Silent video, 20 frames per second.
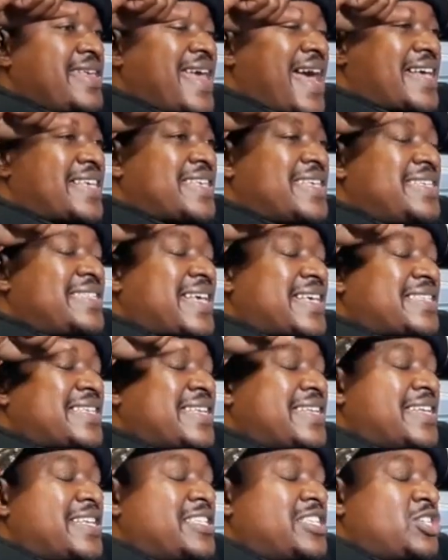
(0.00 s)
His
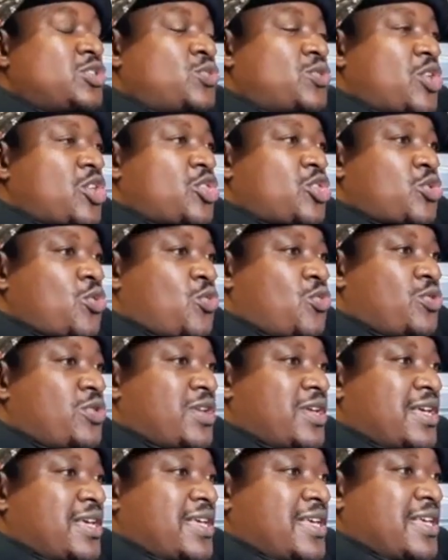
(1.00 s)
ascendancy to the
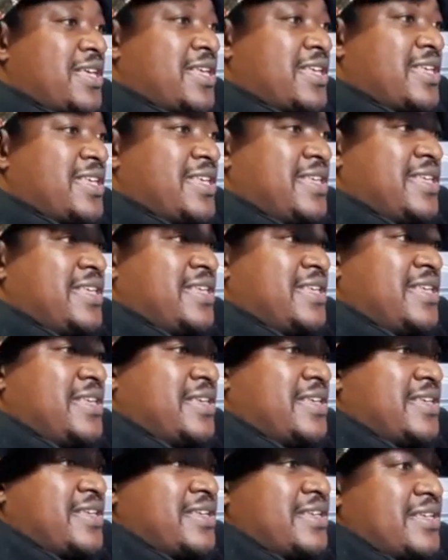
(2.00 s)
throne,
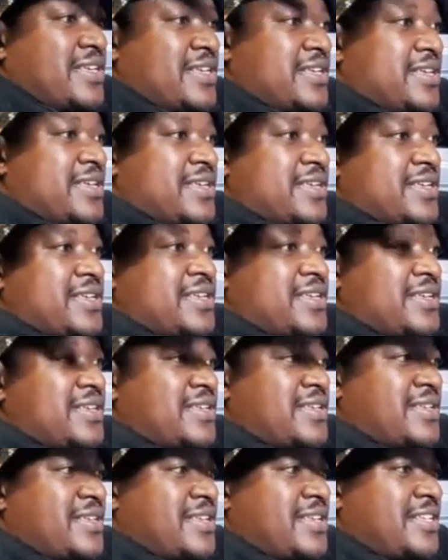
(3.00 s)
he
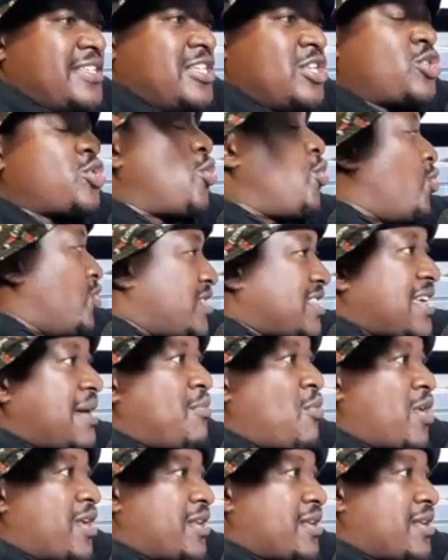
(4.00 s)
dethroned some.